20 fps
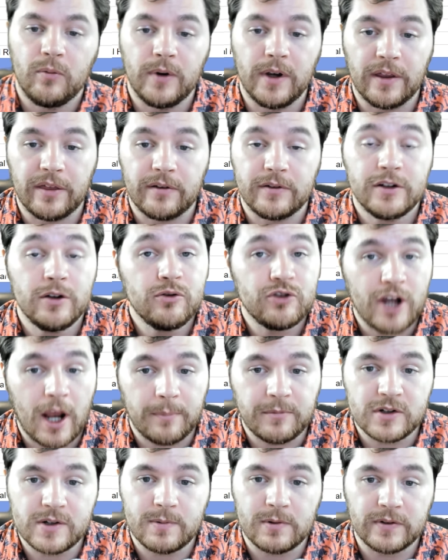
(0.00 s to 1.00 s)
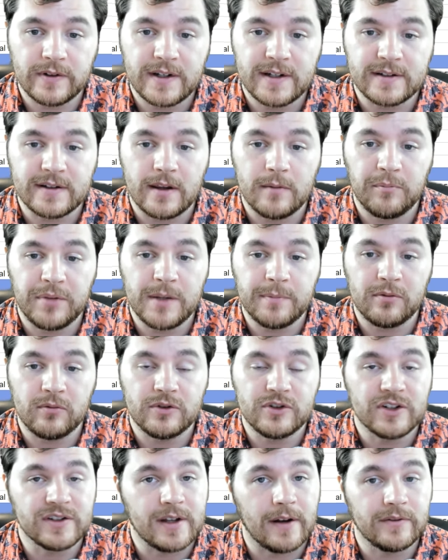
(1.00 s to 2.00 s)
with 2 chapters released, then people
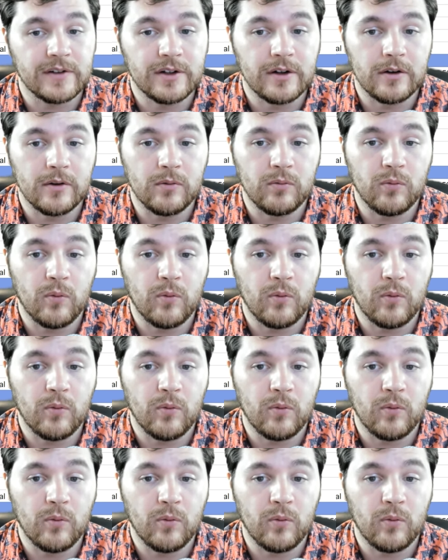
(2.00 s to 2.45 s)
would just have to do